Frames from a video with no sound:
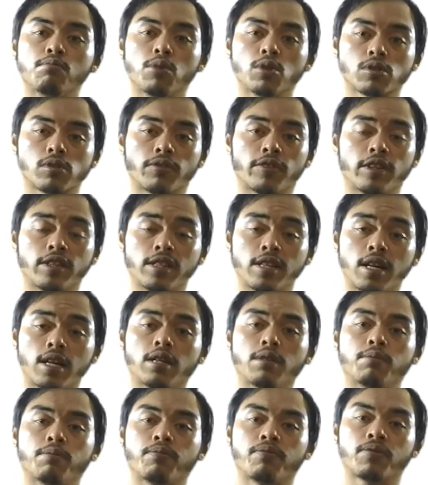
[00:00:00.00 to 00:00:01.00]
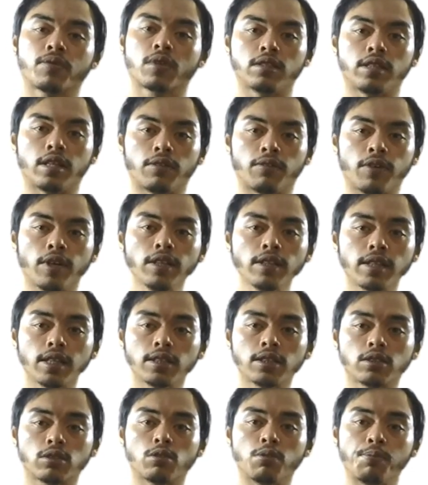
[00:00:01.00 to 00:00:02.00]
most of the time. The
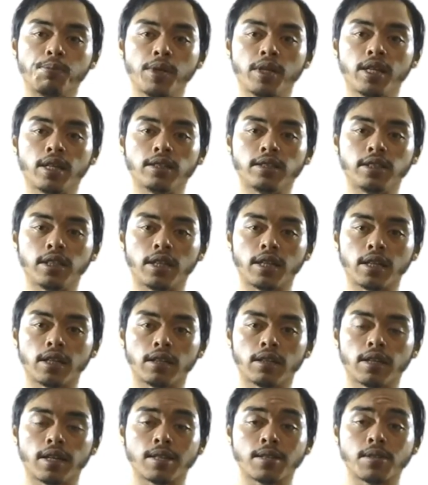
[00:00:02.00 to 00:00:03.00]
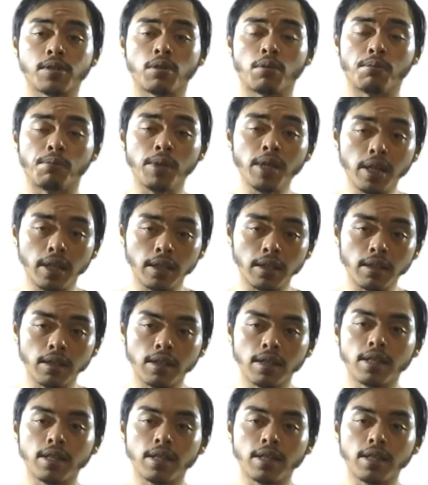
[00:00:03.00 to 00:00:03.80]
advantage to picking chicken as your meat